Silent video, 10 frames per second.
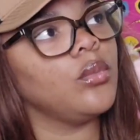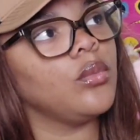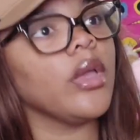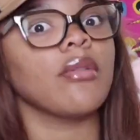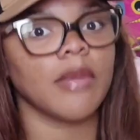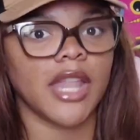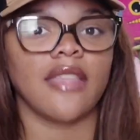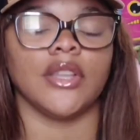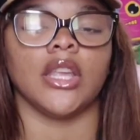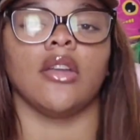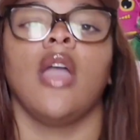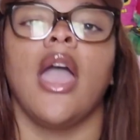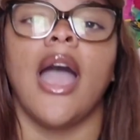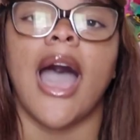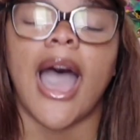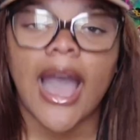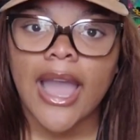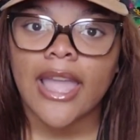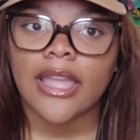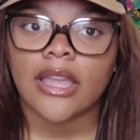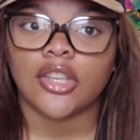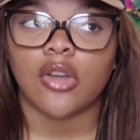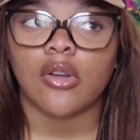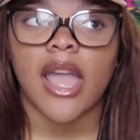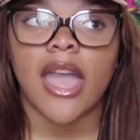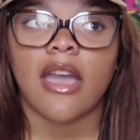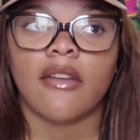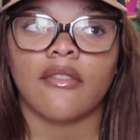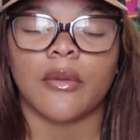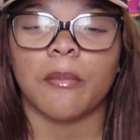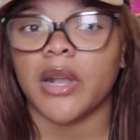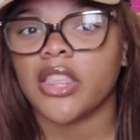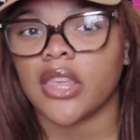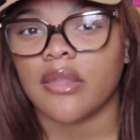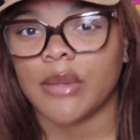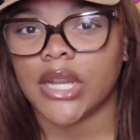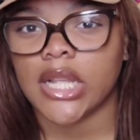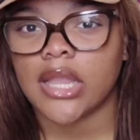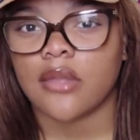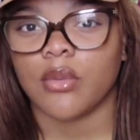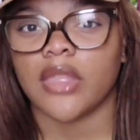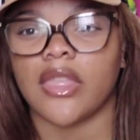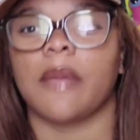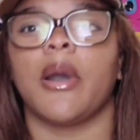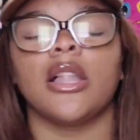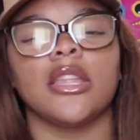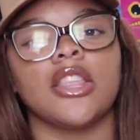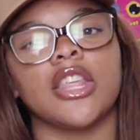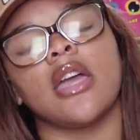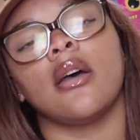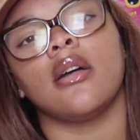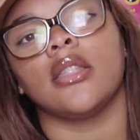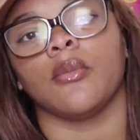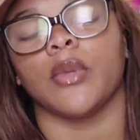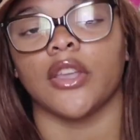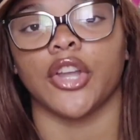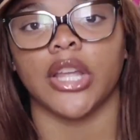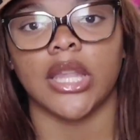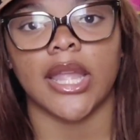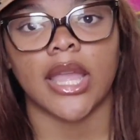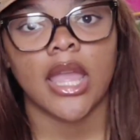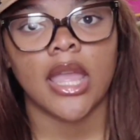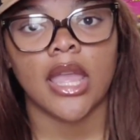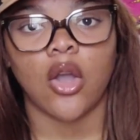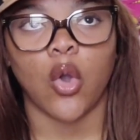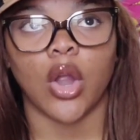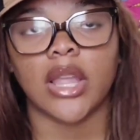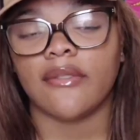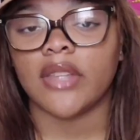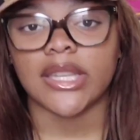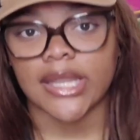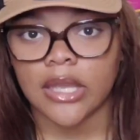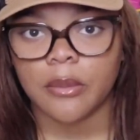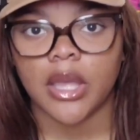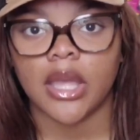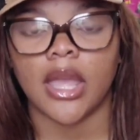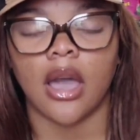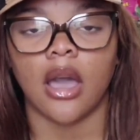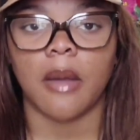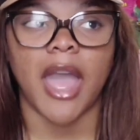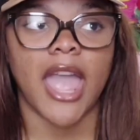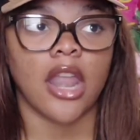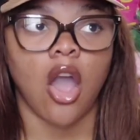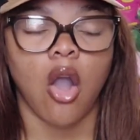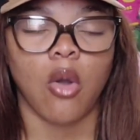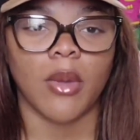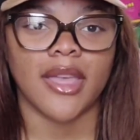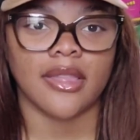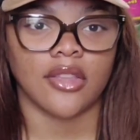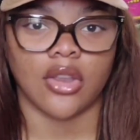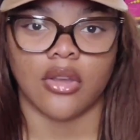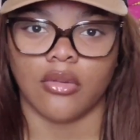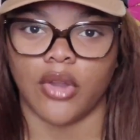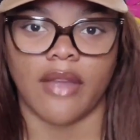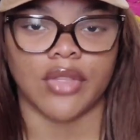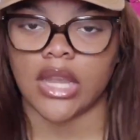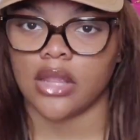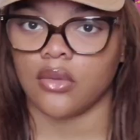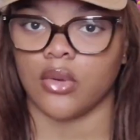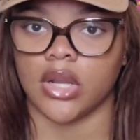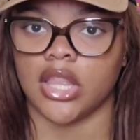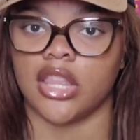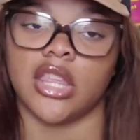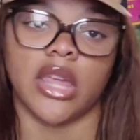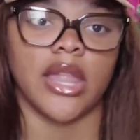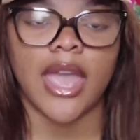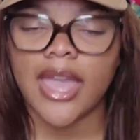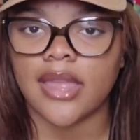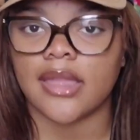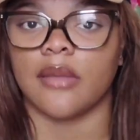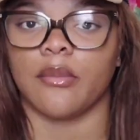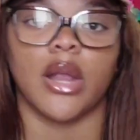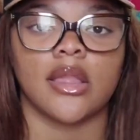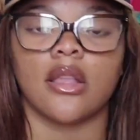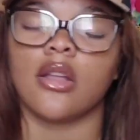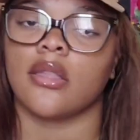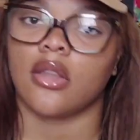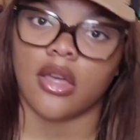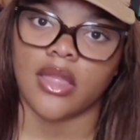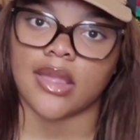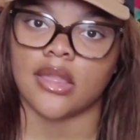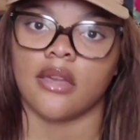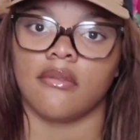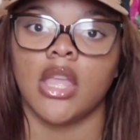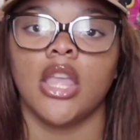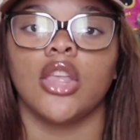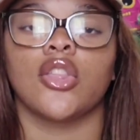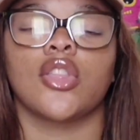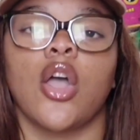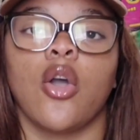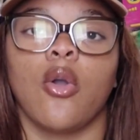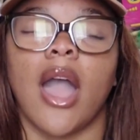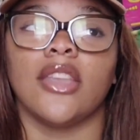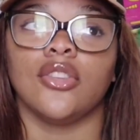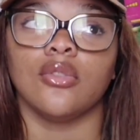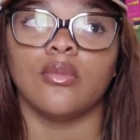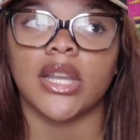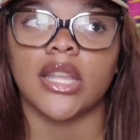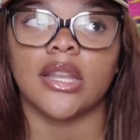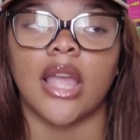it was my last video, I don't have much experience with like poly gel and with acrylic or even dip. I had always, you know, gravitated towards Gel X and press-ons and all that stuff. So I did want to